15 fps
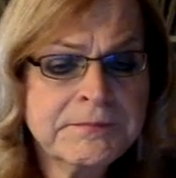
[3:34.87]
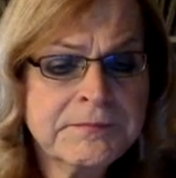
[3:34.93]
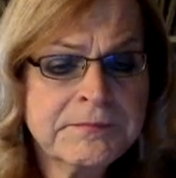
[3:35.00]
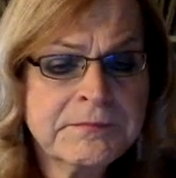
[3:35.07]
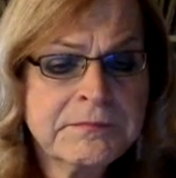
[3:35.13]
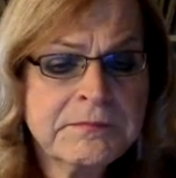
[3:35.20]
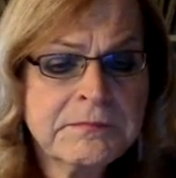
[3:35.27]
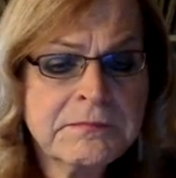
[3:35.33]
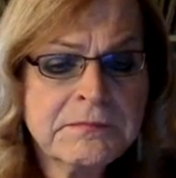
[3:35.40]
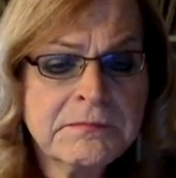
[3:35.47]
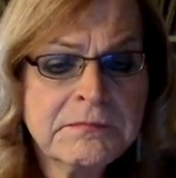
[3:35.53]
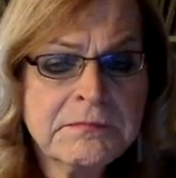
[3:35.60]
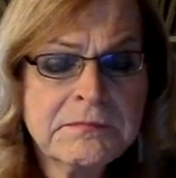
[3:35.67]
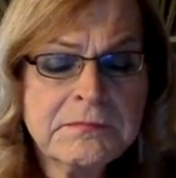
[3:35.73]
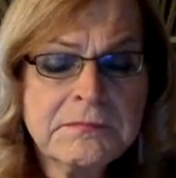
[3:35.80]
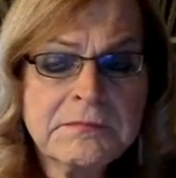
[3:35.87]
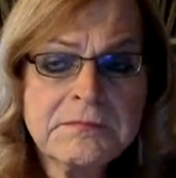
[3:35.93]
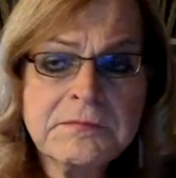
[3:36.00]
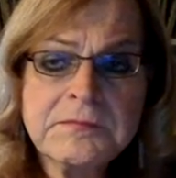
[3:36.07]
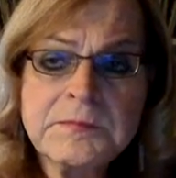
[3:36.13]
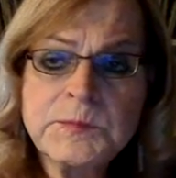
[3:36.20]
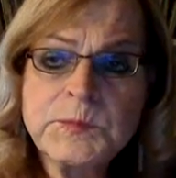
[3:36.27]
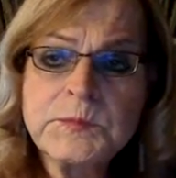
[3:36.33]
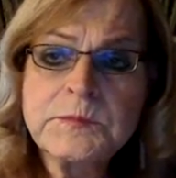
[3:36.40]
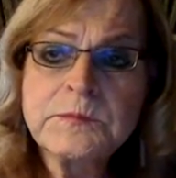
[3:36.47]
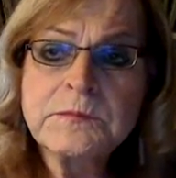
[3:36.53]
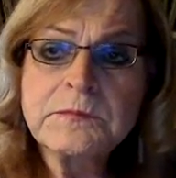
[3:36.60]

No one is speaking in this clip.